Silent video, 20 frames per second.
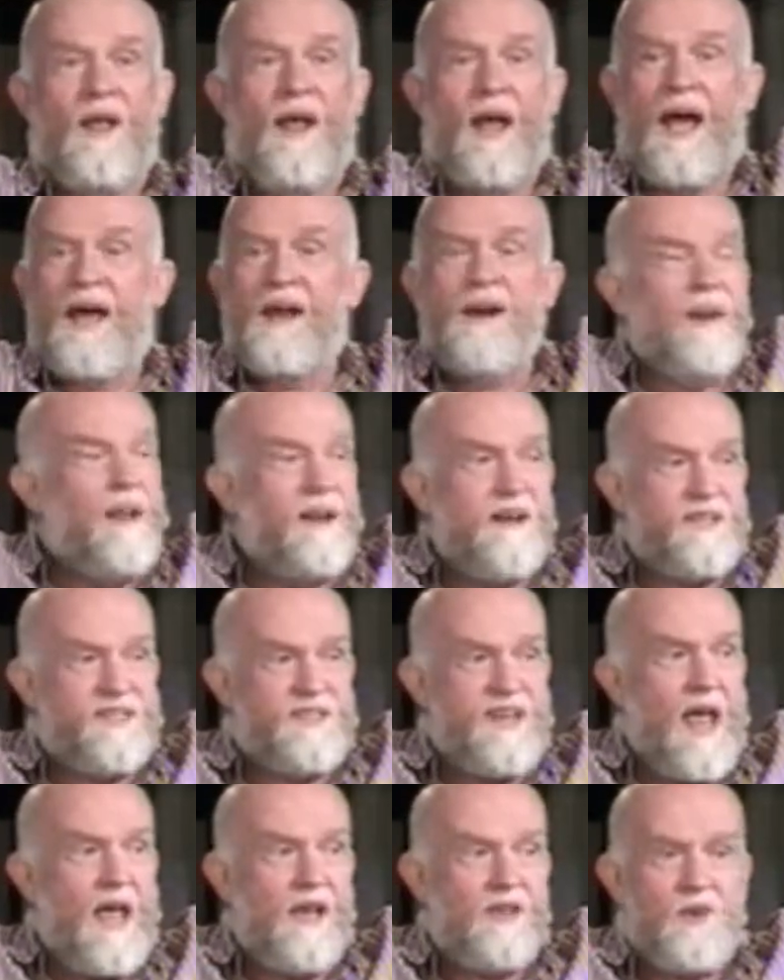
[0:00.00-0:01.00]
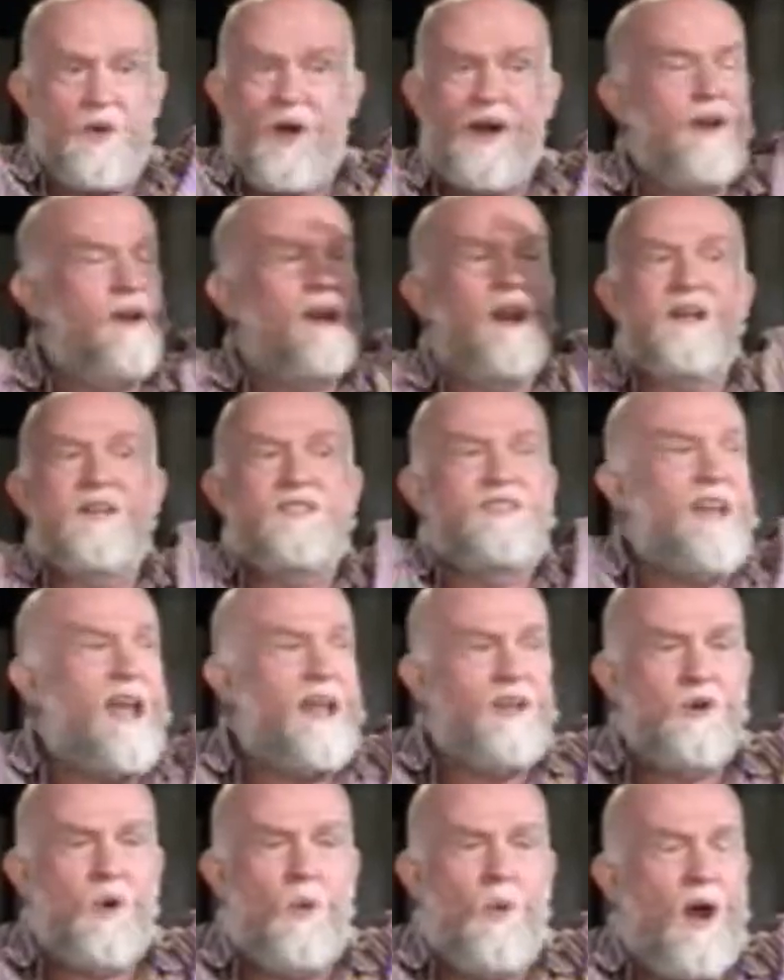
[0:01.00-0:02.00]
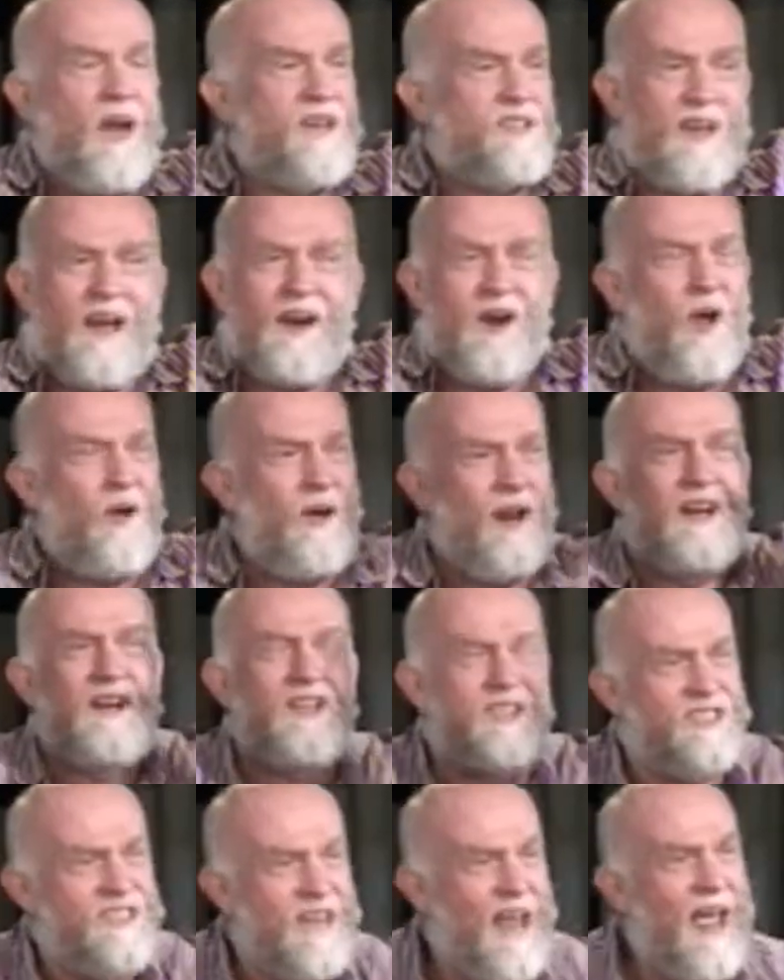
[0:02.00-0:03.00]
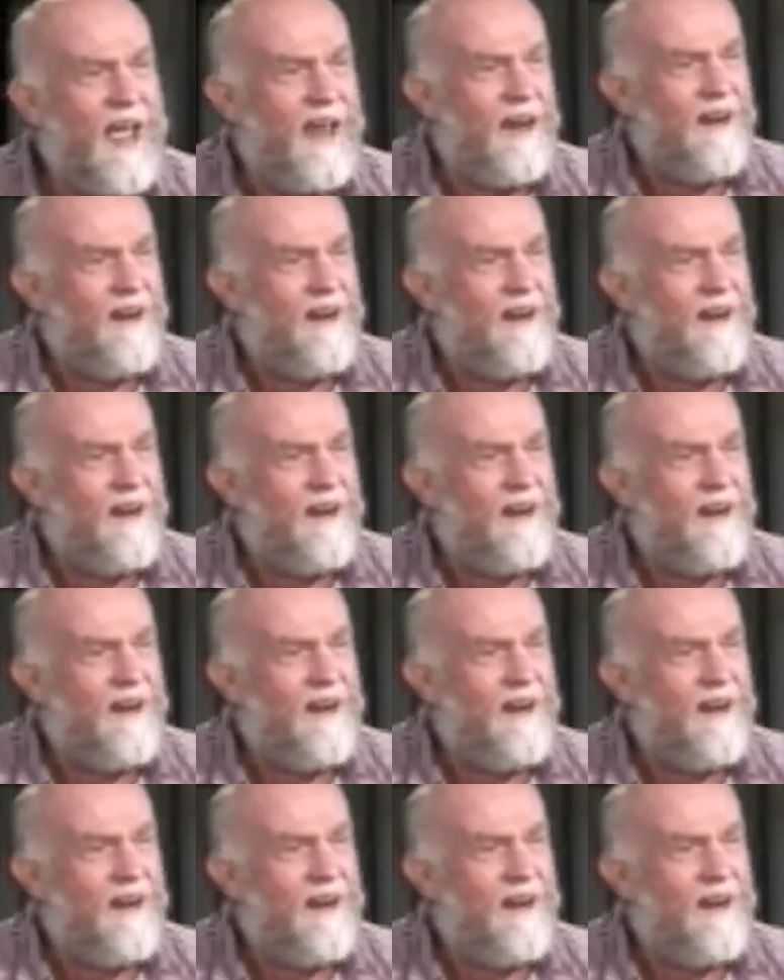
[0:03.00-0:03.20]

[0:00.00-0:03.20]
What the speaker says: I don't understand you. I don't understand your ways. I don't understand